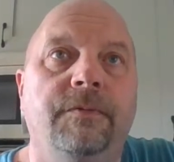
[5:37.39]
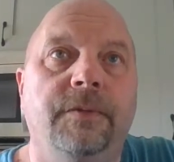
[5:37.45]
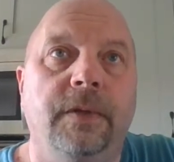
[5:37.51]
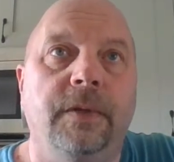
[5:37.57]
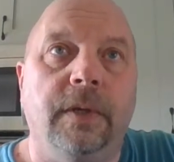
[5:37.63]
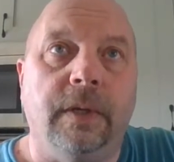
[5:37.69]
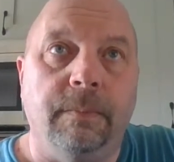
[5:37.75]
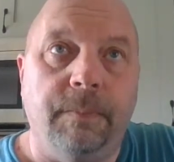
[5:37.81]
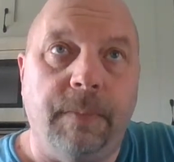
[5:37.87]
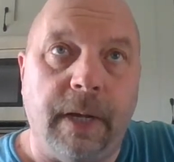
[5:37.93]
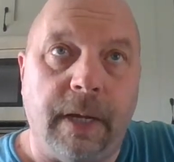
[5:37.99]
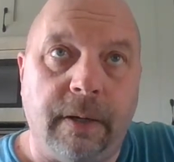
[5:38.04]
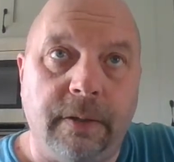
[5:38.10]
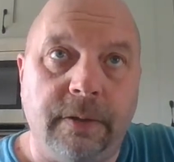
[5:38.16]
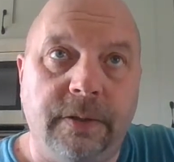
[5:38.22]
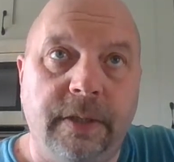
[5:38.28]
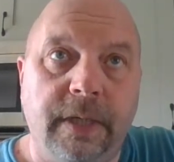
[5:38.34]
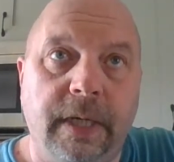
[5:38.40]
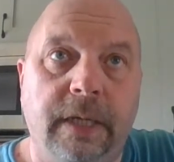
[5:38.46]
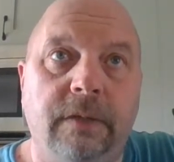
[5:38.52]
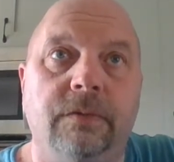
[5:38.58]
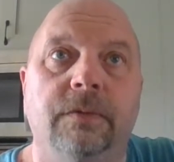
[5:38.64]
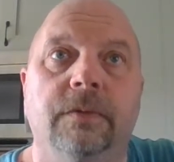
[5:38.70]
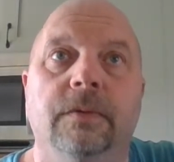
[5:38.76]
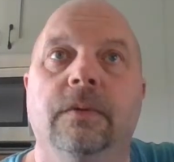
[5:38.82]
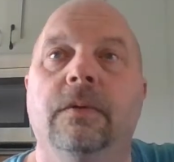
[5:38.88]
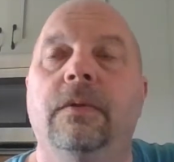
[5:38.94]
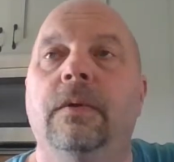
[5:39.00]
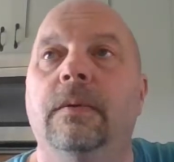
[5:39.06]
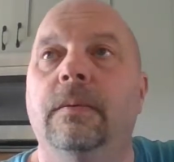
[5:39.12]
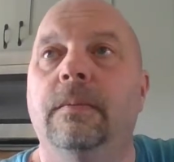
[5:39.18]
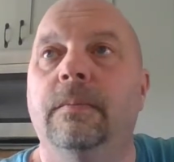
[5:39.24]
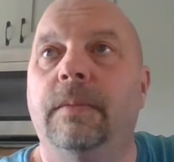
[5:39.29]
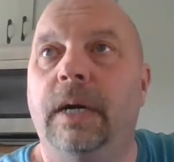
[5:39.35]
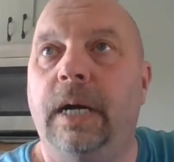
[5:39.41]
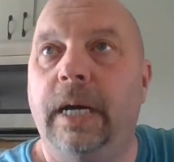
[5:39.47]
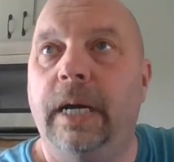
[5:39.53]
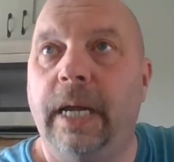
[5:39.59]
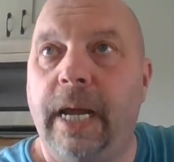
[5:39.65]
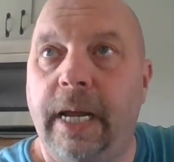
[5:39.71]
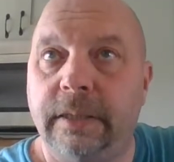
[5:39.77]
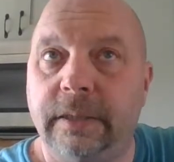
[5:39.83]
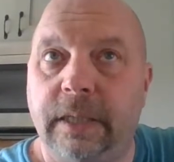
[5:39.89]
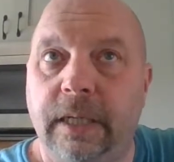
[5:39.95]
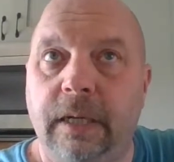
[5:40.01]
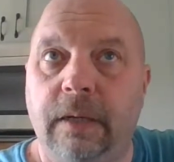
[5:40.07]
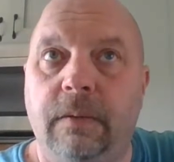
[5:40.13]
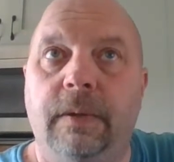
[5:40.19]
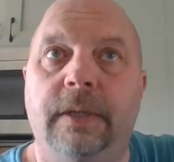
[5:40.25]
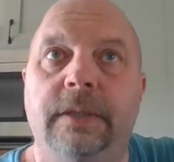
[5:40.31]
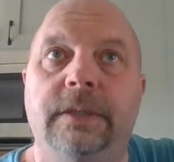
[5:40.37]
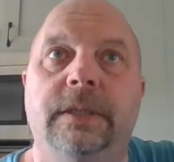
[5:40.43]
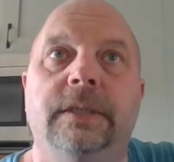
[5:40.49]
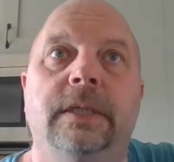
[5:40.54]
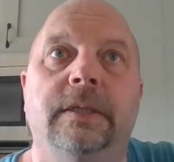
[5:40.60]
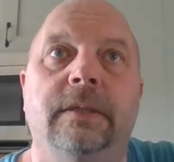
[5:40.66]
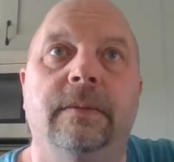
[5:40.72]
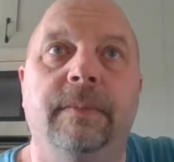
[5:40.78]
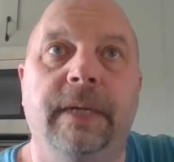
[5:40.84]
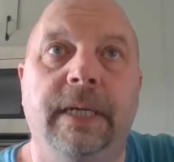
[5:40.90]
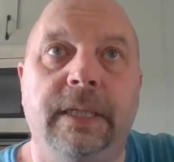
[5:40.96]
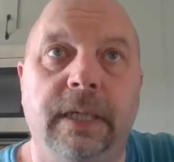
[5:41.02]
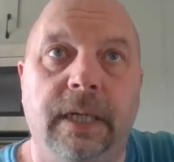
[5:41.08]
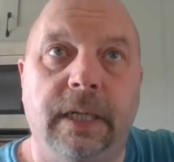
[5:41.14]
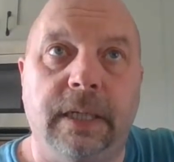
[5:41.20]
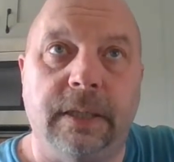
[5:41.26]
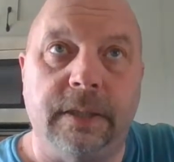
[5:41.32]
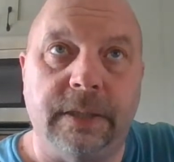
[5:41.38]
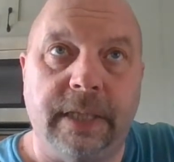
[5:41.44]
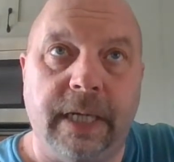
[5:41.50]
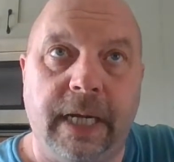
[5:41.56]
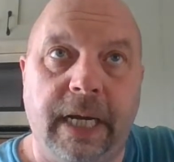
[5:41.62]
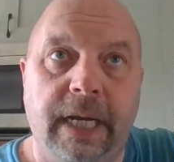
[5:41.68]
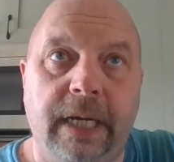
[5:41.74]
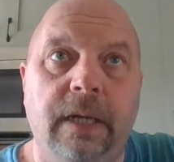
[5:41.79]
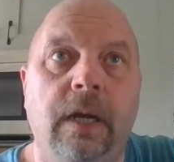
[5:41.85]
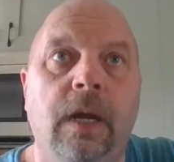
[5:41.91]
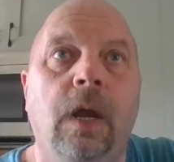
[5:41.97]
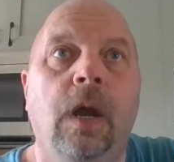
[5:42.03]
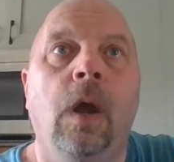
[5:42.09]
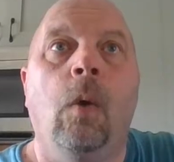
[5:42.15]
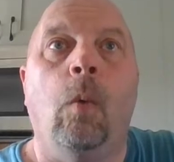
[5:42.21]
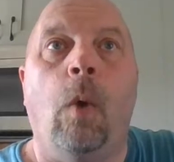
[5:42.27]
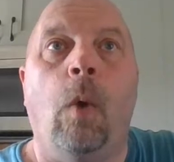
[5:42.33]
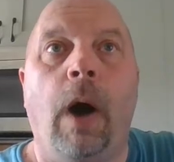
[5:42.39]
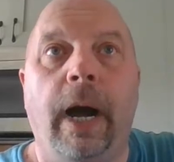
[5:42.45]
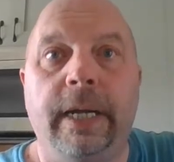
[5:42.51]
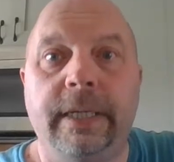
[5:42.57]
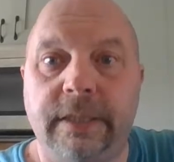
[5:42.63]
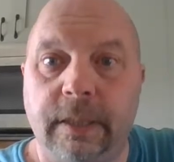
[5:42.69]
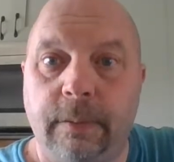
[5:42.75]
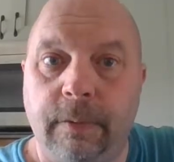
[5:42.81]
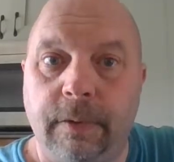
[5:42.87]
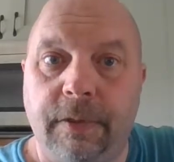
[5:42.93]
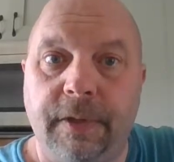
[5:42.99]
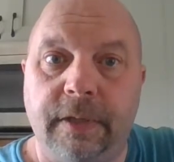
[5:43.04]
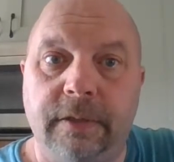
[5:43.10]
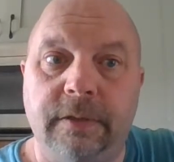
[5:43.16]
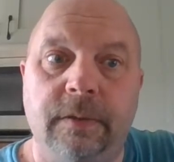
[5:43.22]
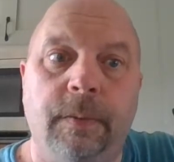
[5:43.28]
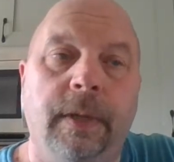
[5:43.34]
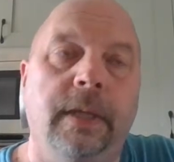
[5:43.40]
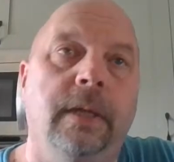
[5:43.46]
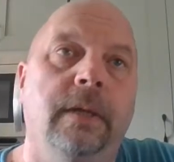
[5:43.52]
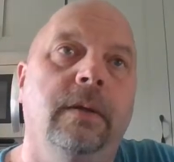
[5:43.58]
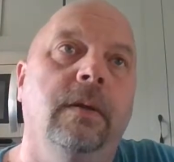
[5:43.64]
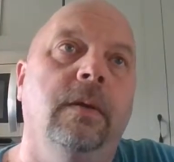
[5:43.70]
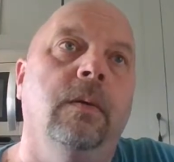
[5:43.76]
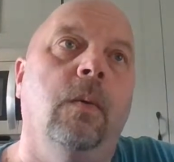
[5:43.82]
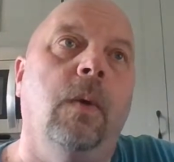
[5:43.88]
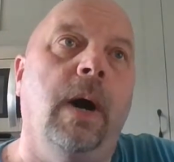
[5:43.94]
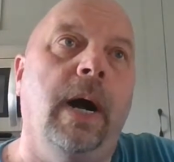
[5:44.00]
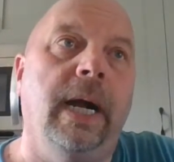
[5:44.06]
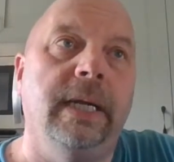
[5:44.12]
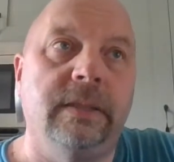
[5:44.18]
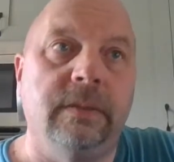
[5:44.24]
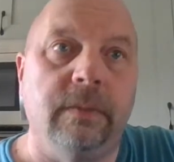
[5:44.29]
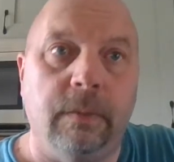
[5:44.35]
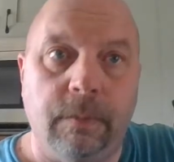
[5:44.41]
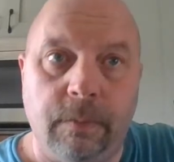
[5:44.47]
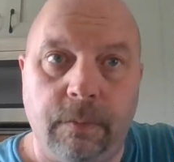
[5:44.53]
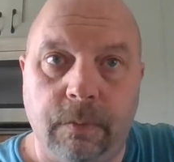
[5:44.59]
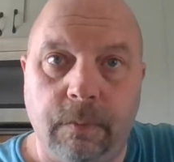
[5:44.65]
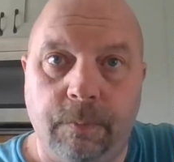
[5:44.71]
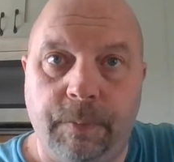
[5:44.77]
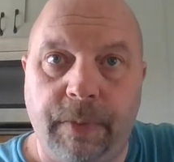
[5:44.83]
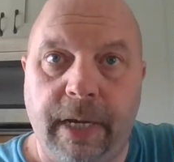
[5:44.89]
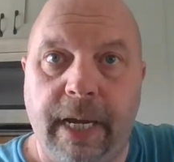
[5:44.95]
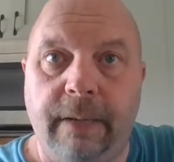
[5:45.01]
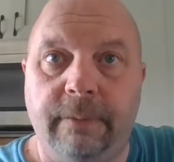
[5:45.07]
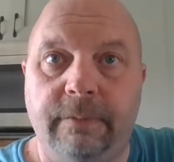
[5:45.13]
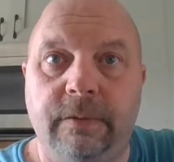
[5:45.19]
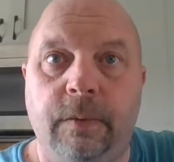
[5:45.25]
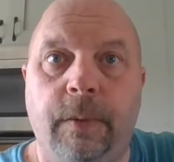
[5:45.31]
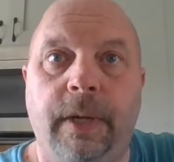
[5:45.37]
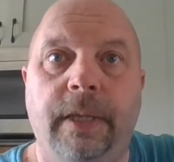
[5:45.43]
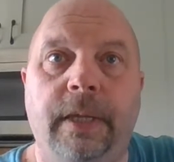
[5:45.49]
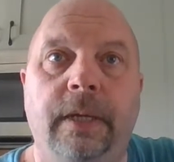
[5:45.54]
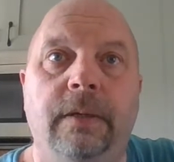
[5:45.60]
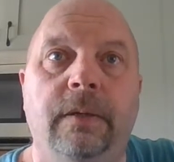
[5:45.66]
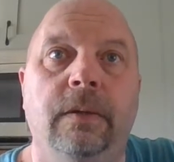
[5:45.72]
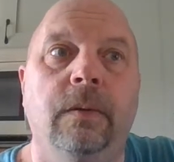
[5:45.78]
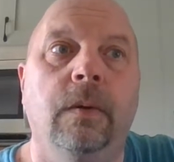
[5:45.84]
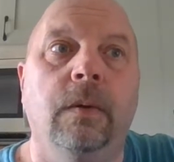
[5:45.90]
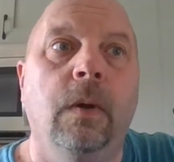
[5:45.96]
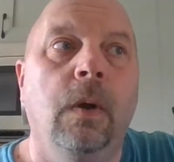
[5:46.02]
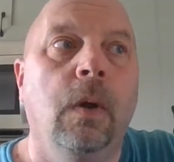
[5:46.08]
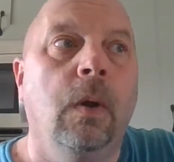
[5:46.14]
You can better seek truth by asking questions as a mean to understand why someone thinks the way they do, why someone behaves the way they do,